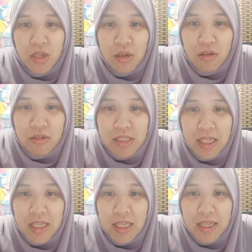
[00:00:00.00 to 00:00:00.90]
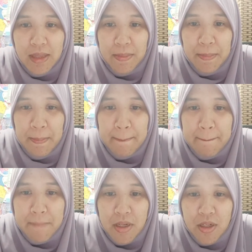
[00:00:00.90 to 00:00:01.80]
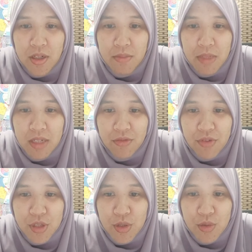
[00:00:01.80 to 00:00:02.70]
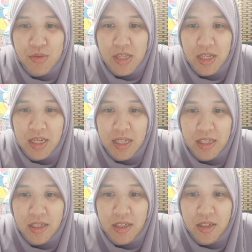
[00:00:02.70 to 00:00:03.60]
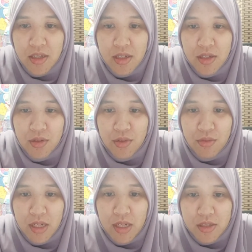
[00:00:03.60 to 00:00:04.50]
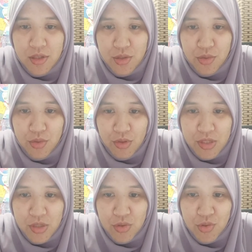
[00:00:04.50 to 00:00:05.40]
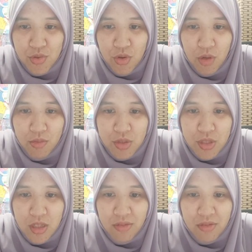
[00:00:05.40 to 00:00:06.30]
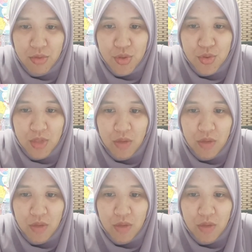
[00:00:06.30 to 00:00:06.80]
Okay, madam, for the closing, like write soon or see you soon or hope to hear from you soon.